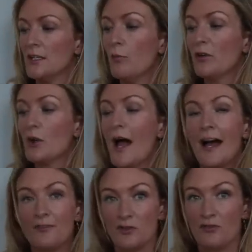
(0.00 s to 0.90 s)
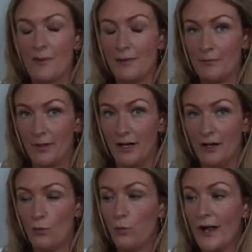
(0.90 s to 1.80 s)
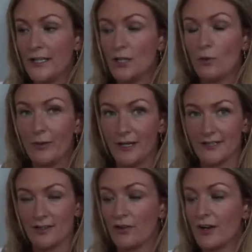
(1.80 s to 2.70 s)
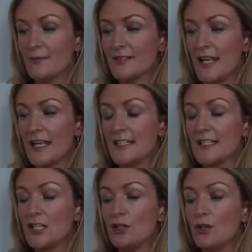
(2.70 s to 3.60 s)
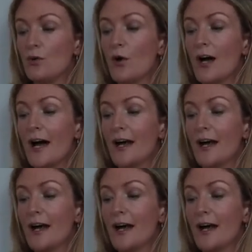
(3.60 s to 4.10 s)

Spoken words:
Now what you have to remember when you're buying sun creams is that you